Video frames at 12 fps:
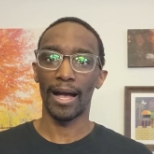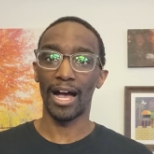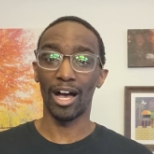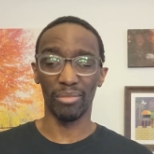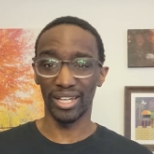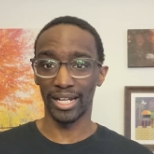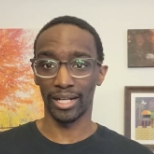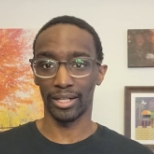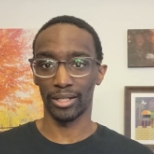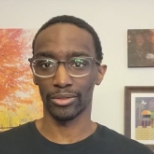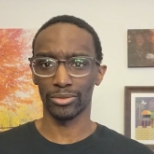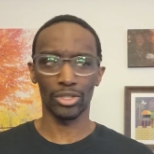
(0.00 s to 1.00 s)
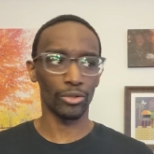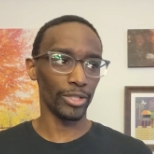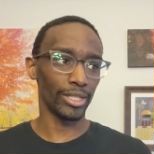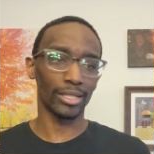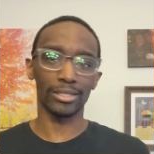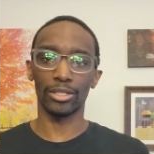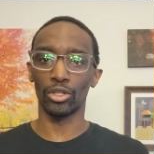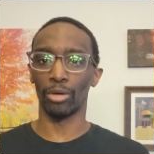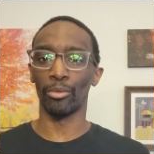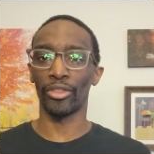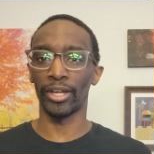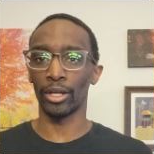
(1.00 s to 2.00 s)
How am I gonna get out of here? So he does the
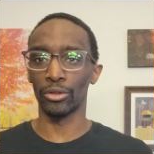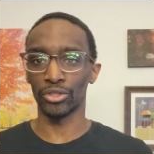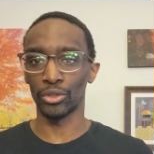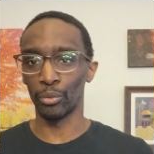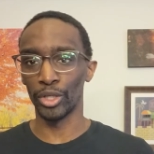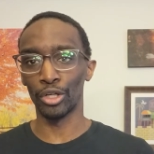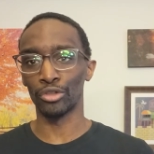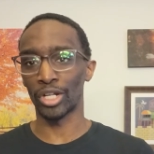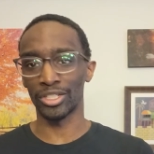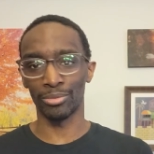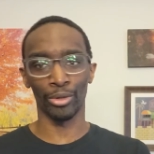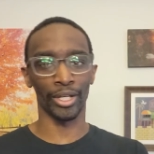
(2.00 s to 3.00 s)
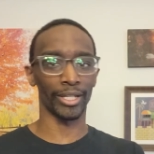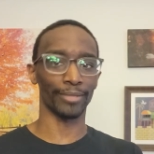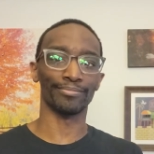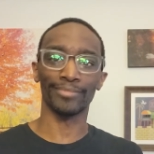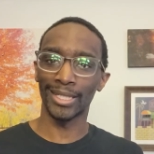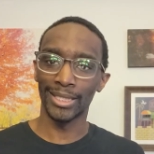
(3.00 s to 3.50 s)
normal thing, goes to the window, tries to break it,